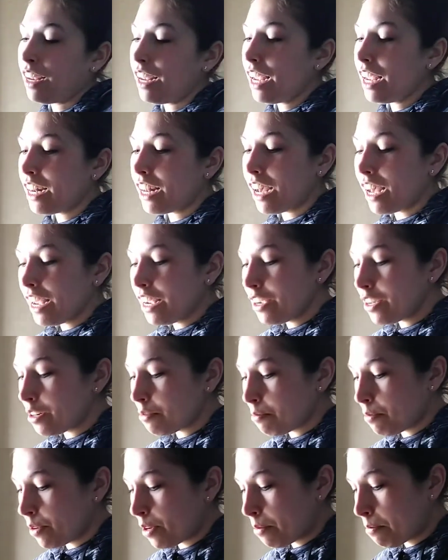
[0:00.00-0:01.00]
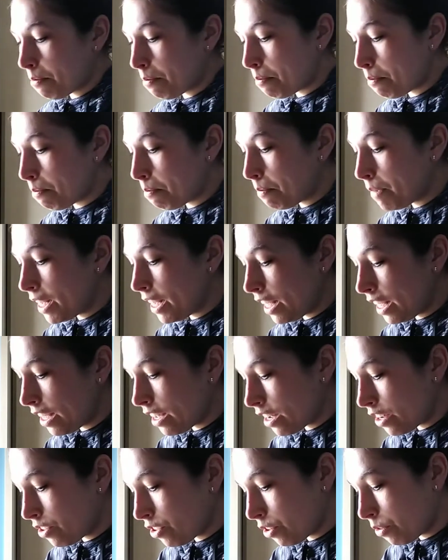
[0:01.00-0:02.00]
And I'm going to put me
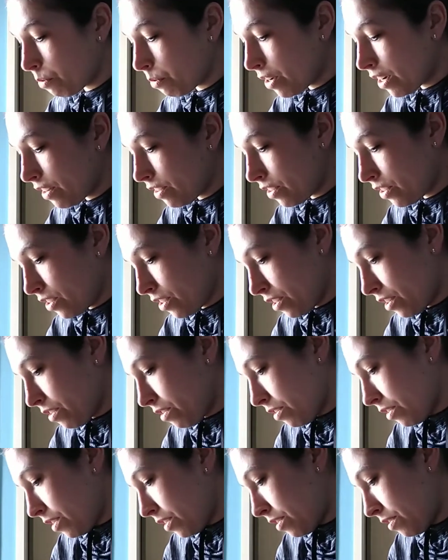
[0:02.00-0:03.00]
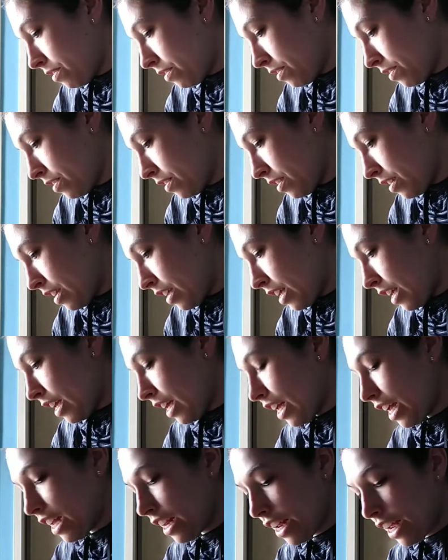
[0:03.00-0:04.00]
under one of the circles.
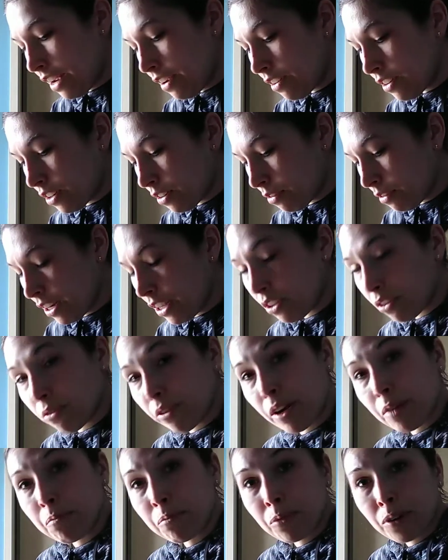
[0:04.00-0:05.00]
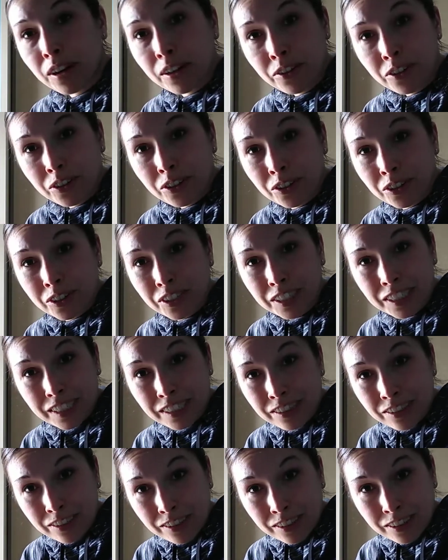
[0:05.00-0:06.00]
And I'm going to either write brother or
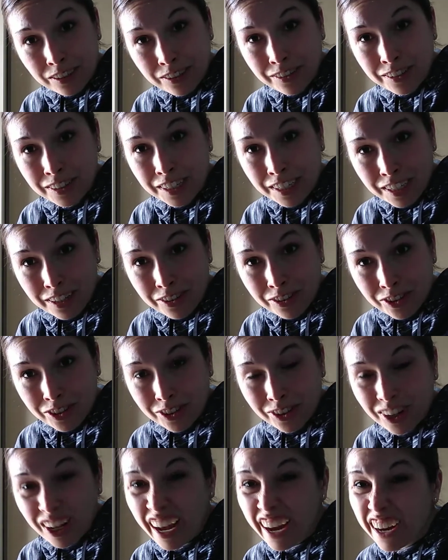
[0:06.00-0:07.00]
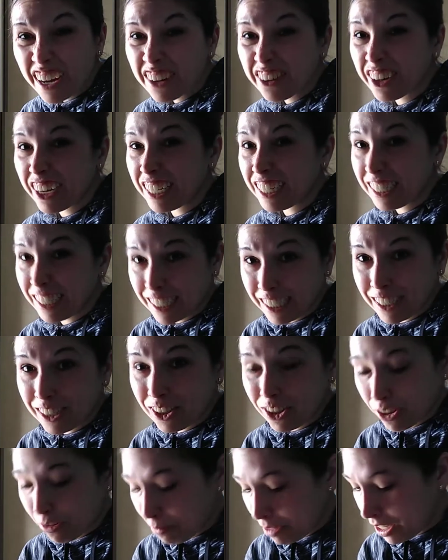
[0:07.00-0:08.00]
sister under the other circle. I'm going to write
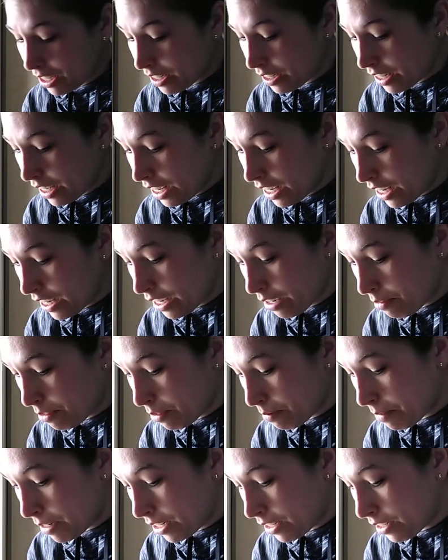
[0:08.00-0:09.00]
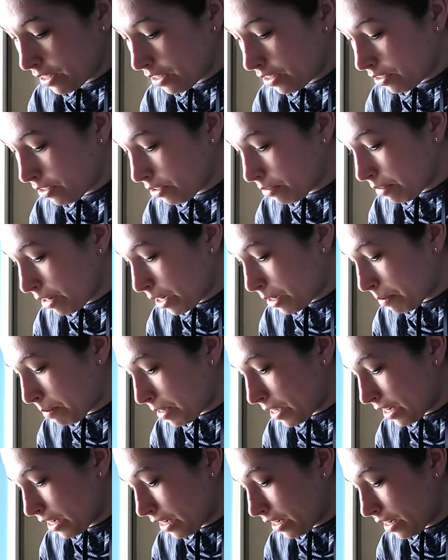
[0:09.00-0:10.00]
sister because I hang out with my sister quite a
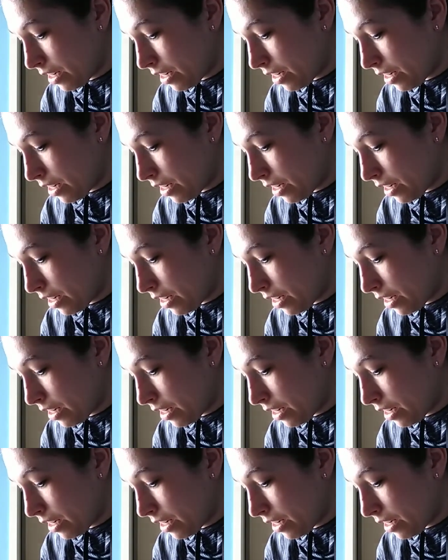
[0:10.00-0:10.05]
bit.